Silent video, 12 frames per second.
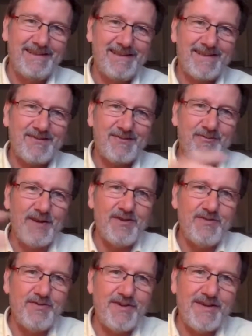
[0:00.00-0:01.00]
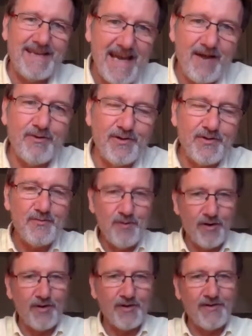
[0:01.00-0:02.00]
So when you get what you
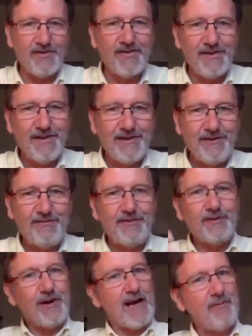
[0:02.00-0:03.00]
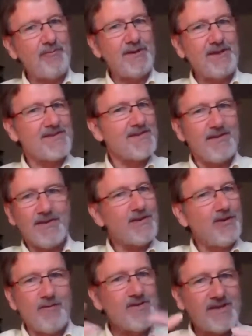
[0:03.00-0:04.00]
want, you feel happy. It's not the
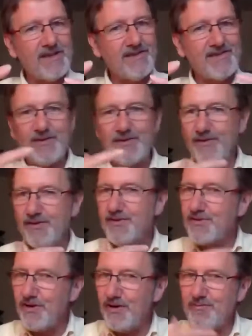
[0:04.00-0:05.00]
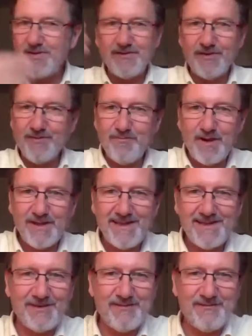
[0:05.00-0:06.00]
object, it's not the job, it's not the money,
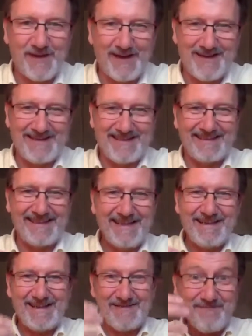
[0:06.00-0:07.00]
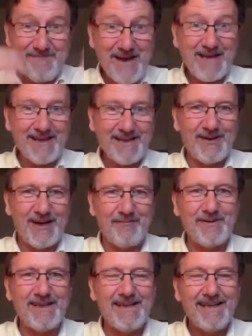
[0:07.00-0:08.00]
it's not the person that's making you
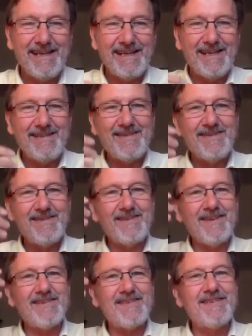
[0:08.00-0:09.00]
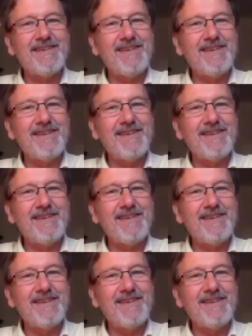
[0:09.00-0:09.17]
happy. It's just